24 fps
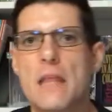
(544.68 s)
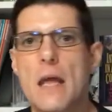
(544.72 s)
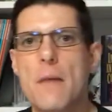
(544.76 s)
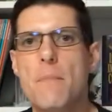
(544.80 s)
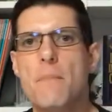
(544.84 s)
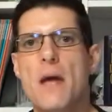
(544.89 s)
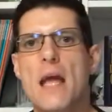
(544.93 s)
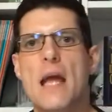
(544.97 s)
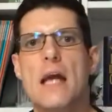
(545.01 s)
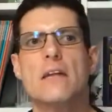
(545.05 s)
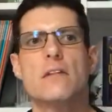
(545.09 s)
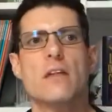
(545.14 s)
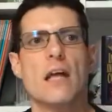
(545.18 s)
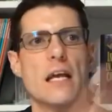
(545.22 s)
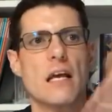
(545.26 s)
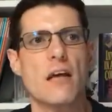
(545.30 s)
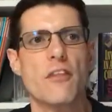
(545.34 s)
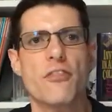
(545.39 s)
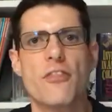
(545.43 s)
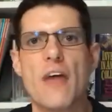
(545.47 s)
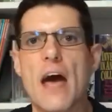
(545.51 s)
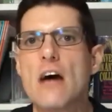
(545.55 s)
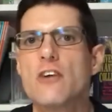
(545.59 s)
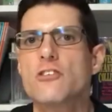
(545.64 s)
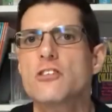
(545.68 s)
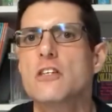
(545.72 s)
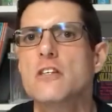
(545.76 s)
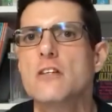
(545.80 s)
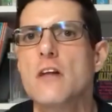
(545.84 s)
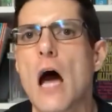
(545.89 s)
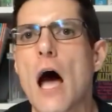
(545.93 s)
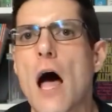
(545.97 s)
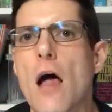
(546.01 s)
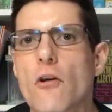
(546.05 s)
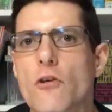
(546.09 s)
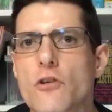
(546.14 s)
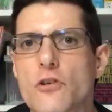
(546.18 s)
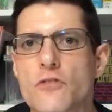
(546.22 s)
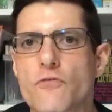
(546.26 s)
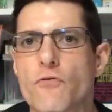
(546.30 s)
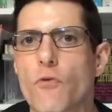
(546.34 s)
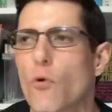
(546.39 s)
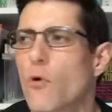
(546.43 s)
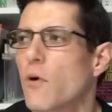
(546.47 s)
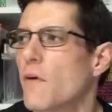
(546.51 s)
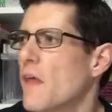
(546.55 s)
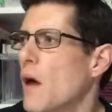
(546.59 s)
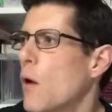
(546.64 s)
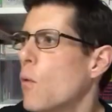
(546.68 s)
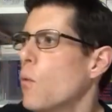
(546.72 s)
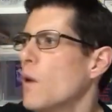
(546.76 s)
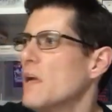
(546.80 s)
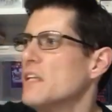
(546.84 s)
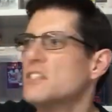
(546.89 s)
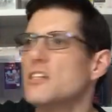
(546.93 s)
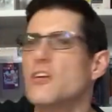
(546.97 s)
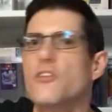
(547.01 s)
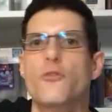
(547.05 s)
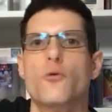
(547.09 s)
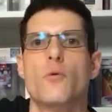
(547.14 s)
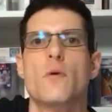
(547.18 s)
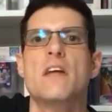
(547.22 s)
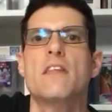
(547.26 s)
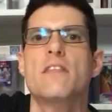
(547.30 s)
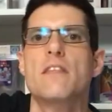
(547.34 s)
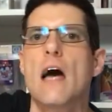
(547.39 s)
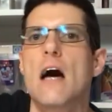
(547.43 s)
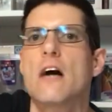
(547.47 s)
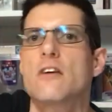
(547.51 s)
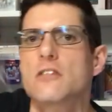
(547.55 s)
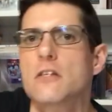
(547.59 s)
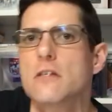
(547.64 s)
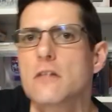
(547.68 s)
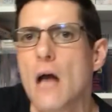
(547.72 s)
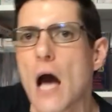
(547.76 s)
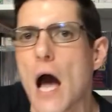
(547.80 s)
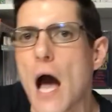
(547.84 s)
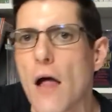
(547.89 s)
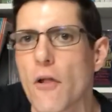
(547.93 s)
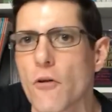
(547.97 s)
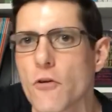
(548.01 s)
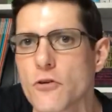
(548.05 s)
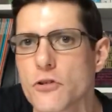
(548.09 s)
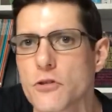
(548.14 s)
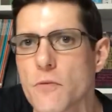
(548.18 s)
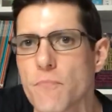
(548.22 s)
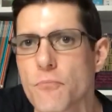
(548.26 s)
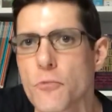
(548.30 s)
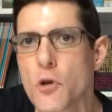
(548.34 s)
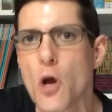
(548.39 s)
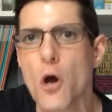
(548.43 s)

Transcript: they paid like $1,000 for that went to $3,000.